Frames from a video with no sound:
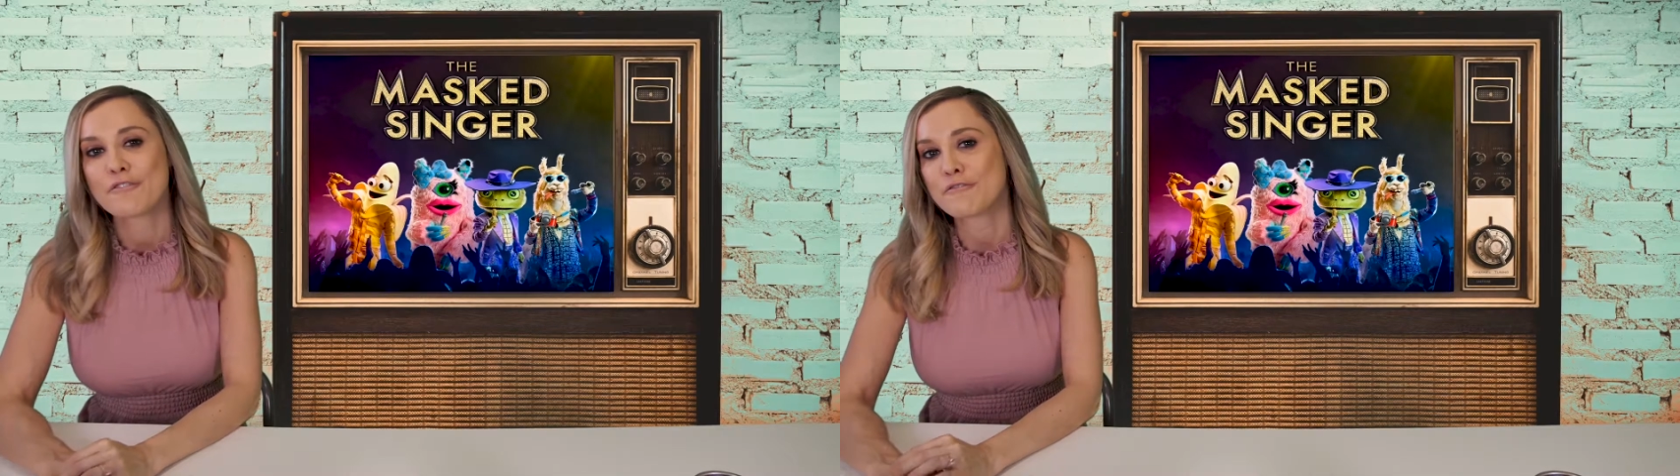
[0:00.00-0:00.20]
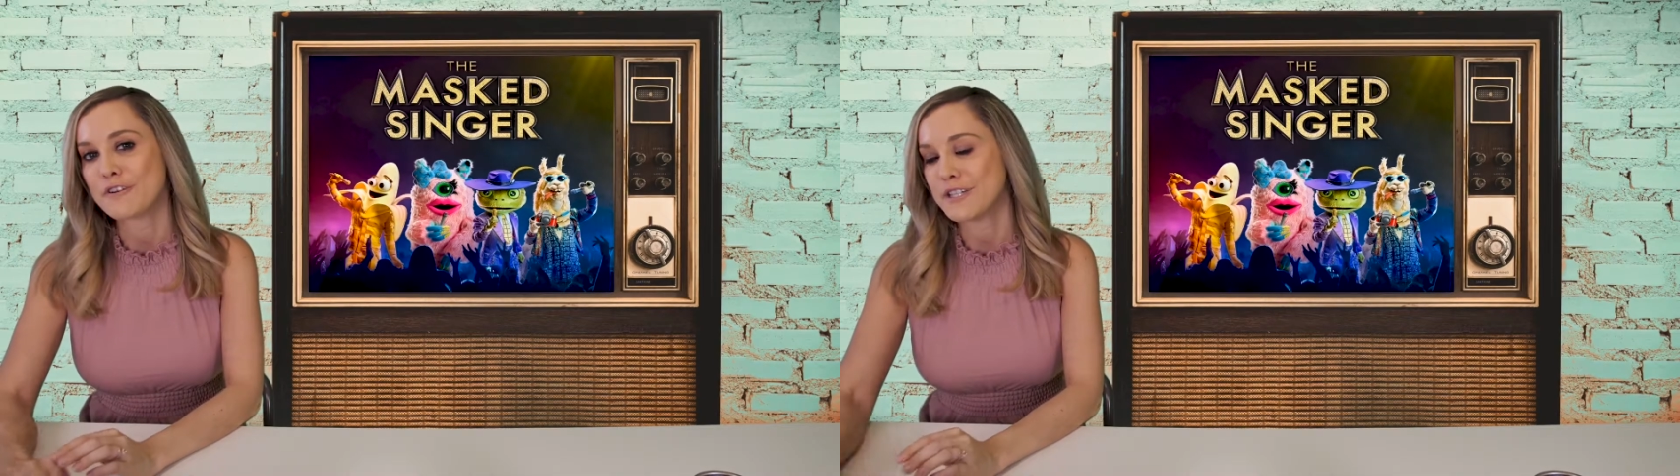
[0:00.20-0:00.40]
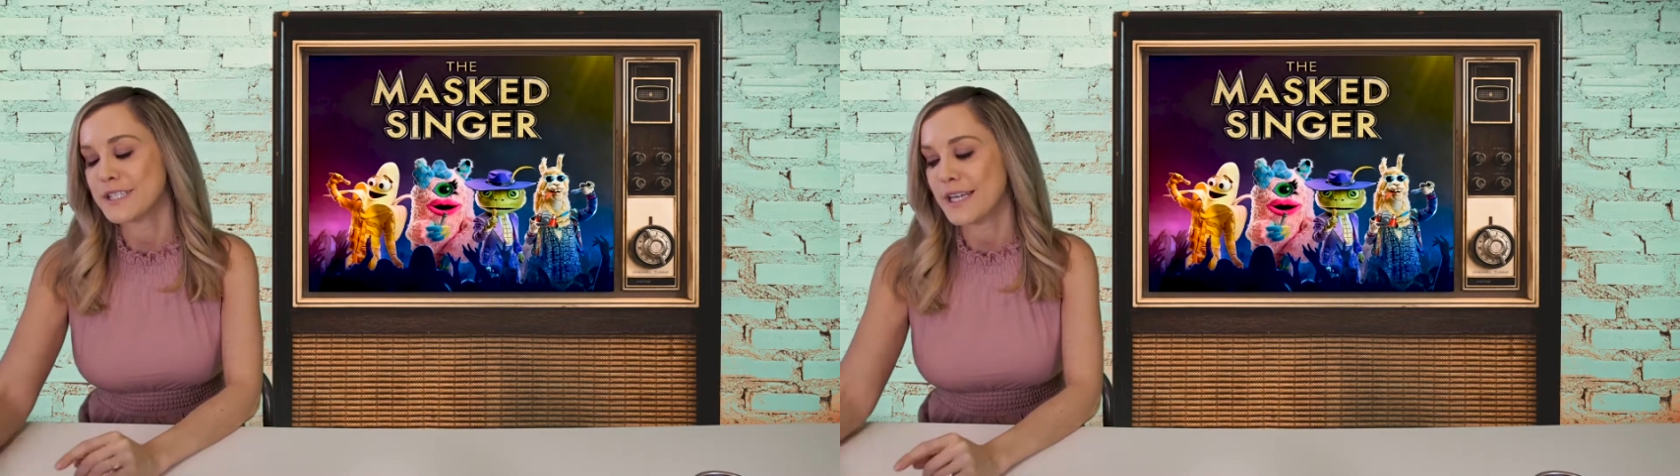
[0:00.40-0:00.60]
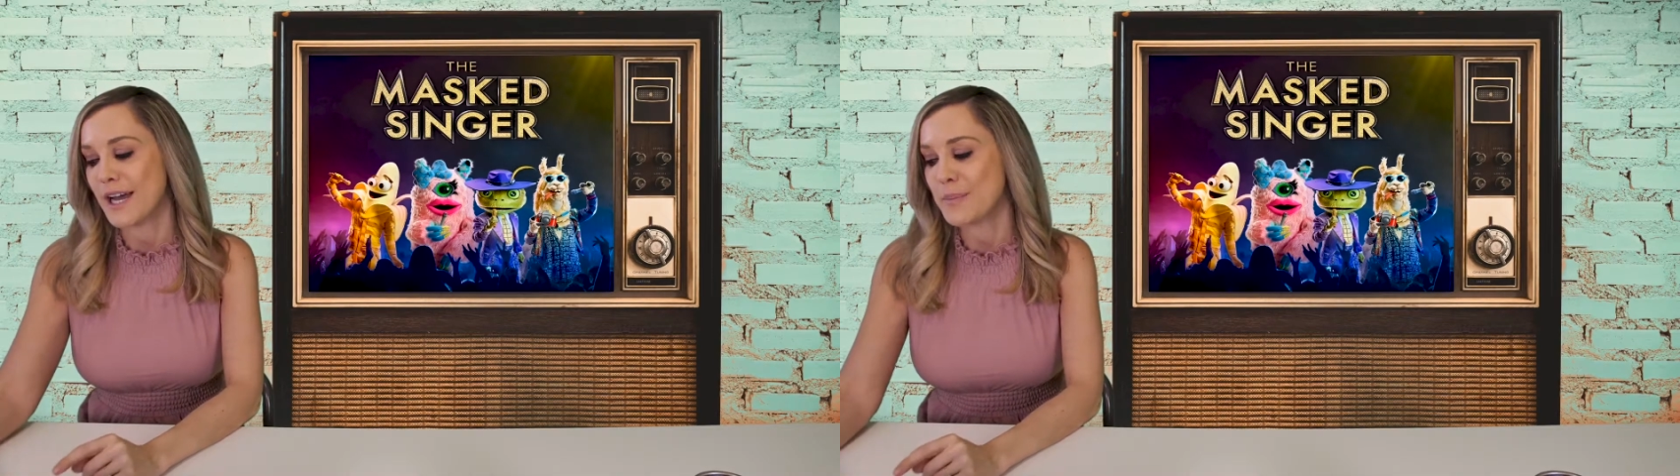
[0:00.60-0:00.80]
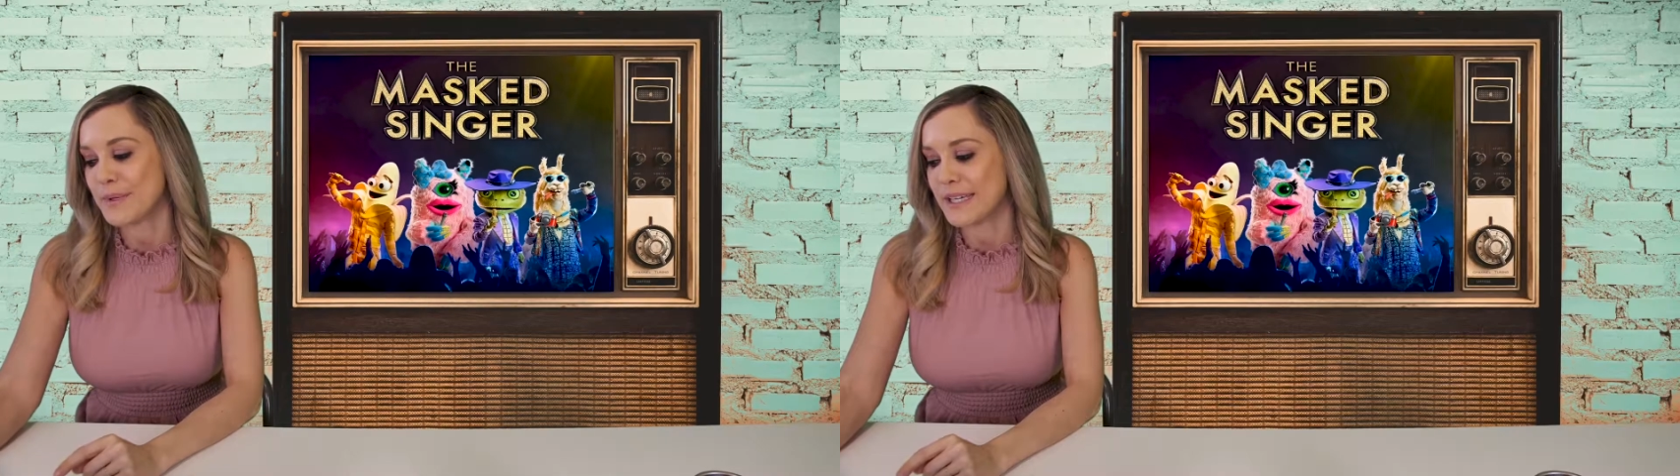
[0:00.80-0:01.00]
First
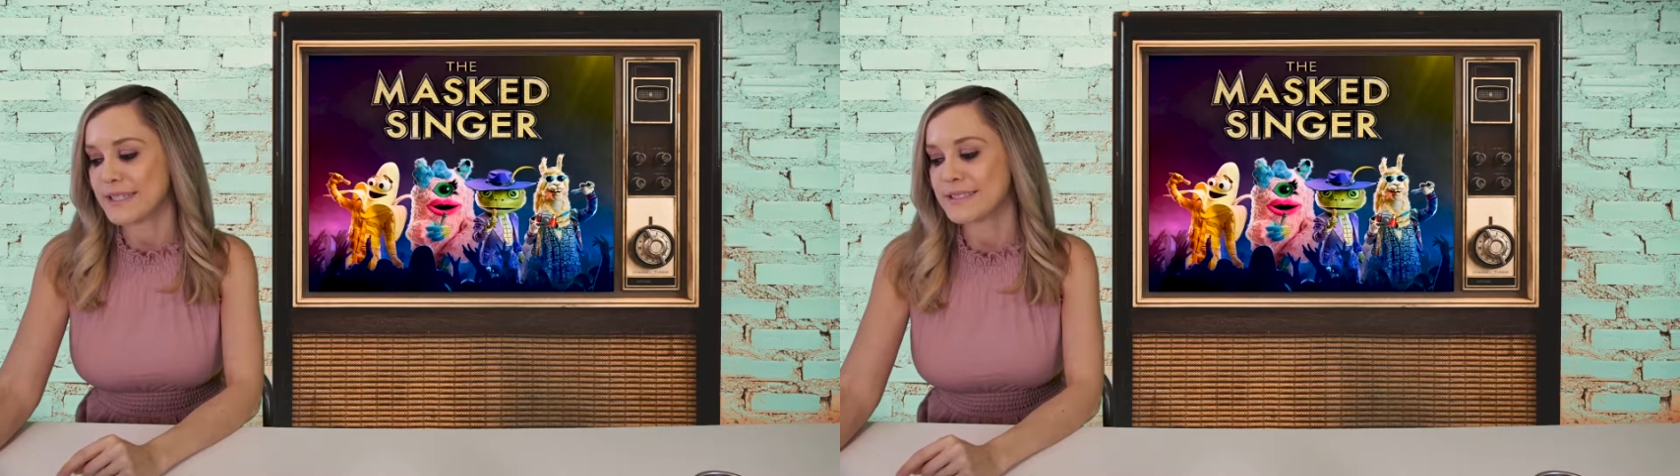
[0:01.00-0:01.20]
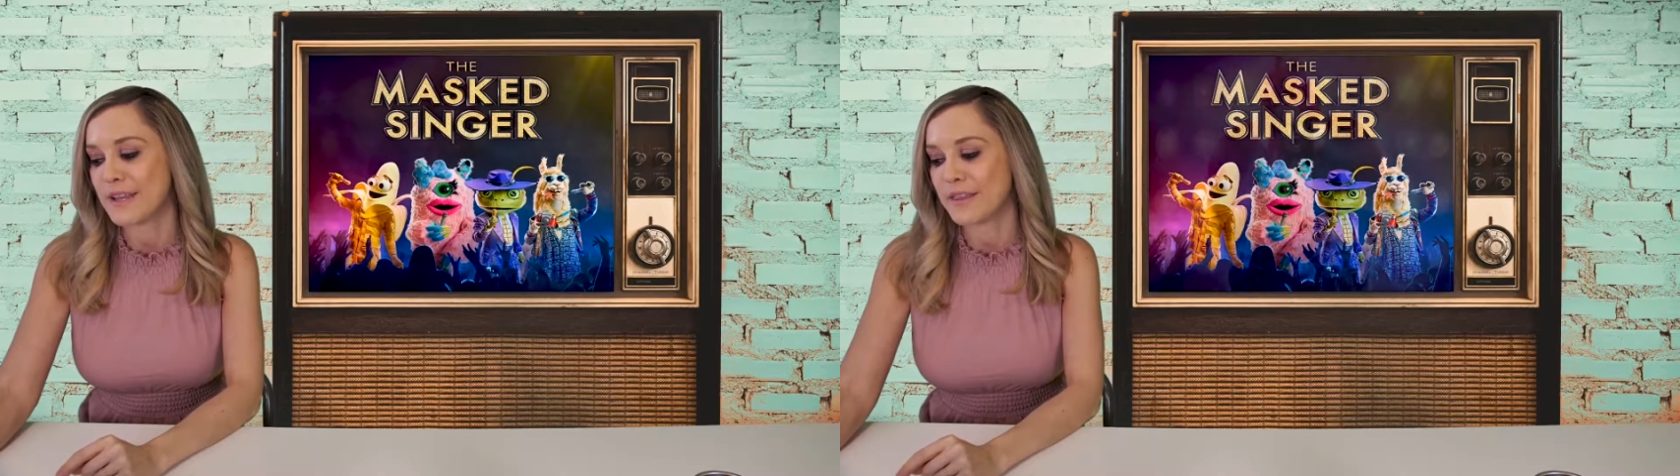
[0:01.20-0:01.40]
up is